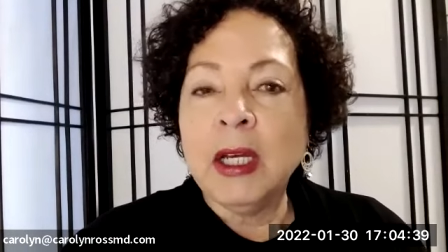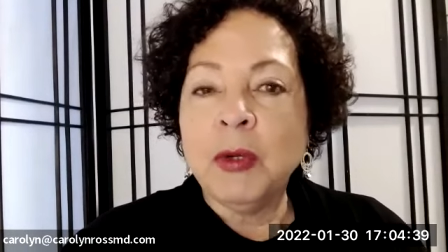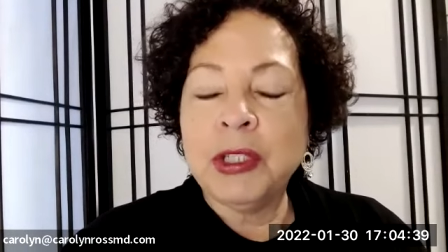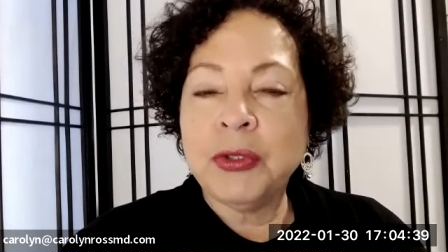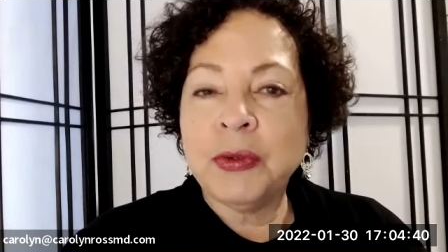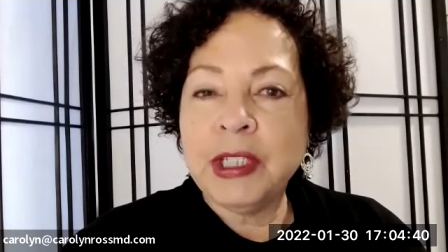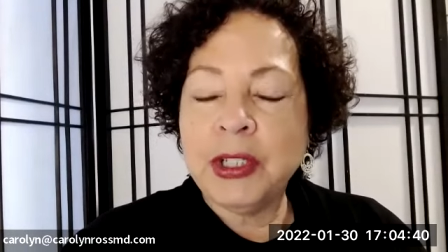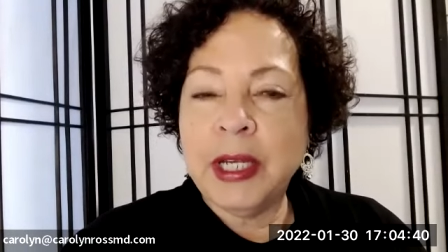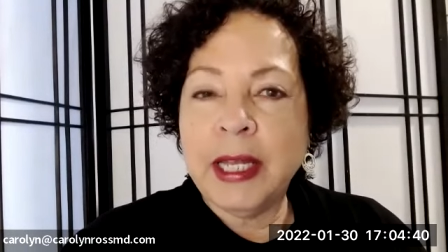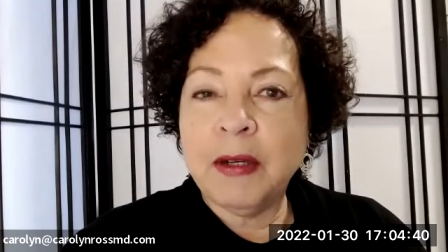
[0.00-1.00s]
which
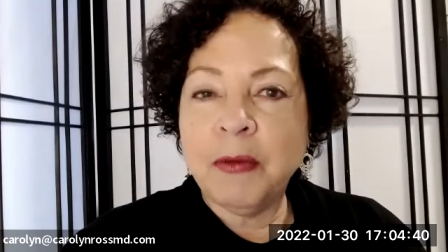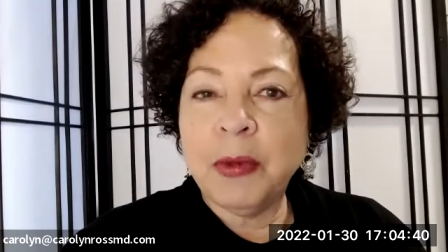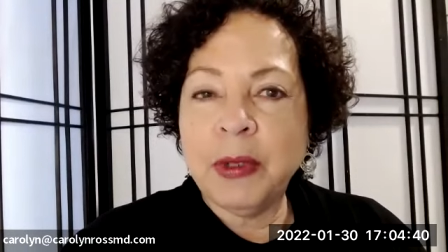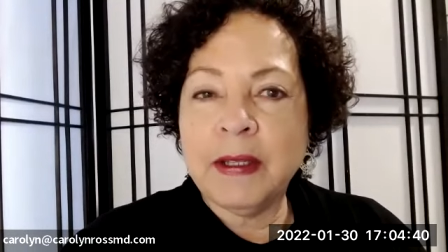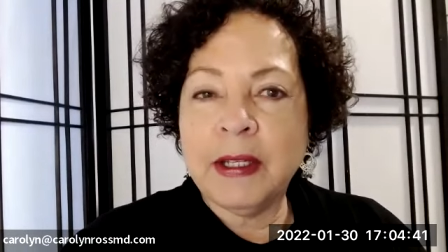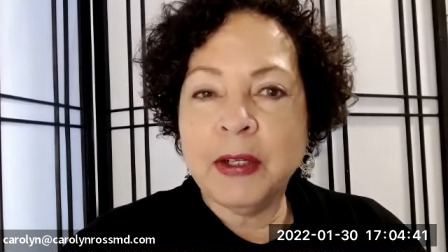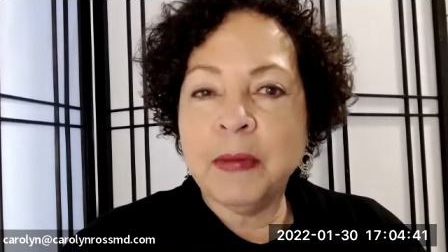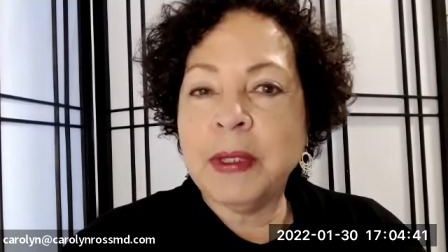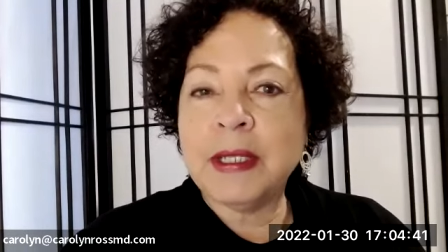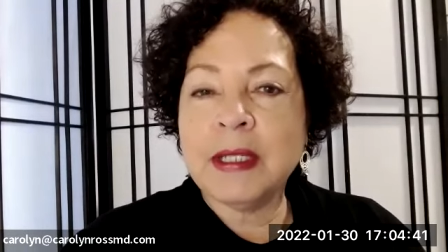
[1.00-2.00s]
originated with
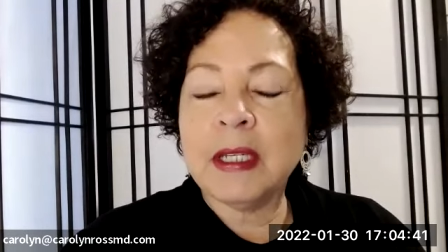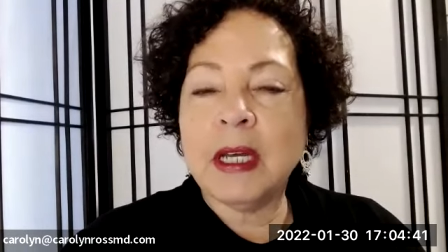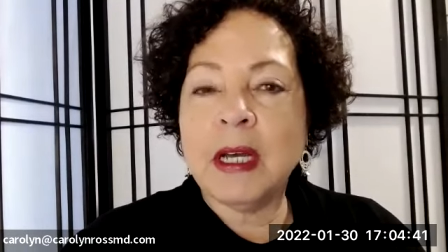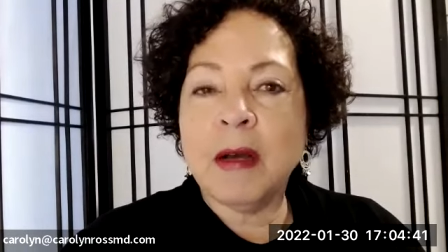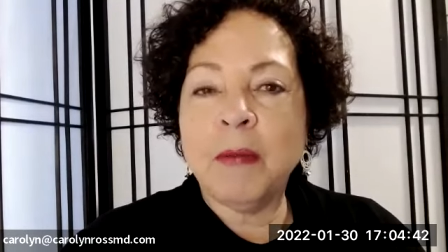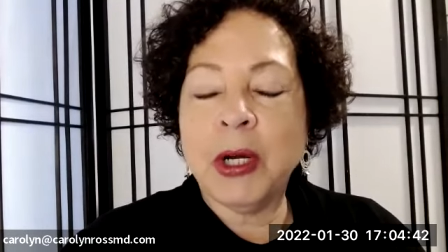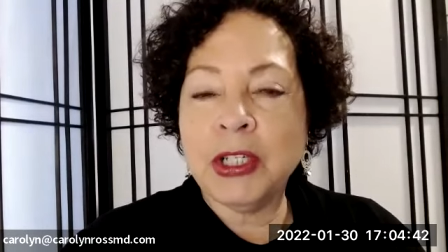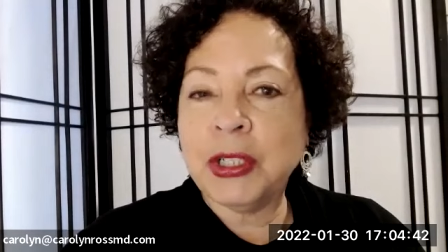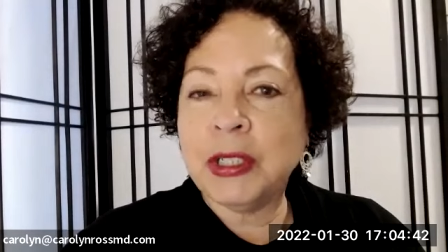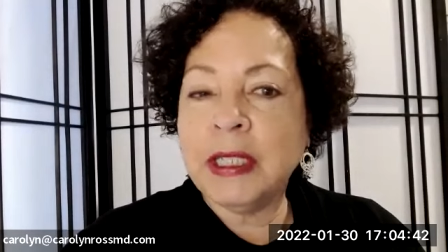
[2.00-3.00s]
therapist
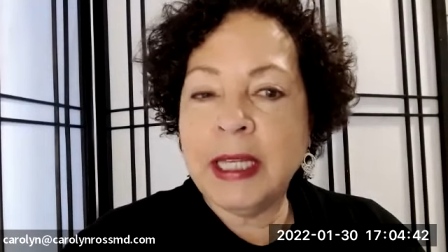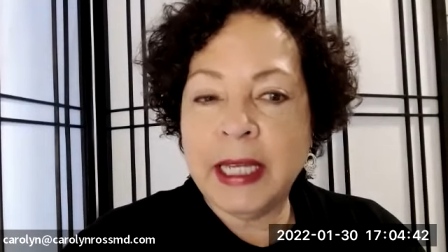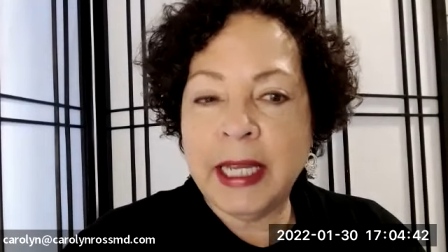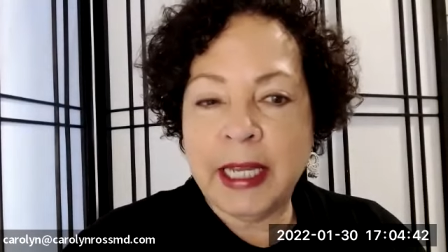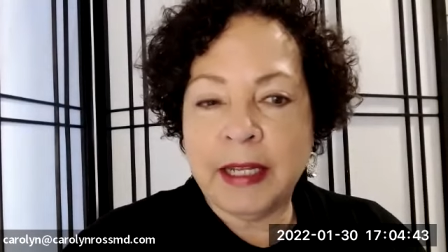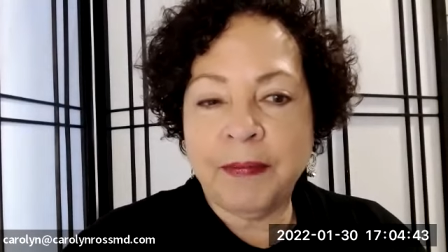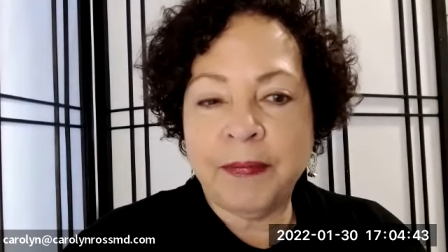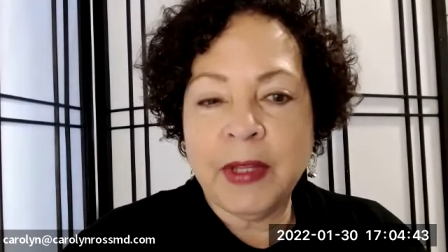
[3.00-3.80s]
Marsha Linehan.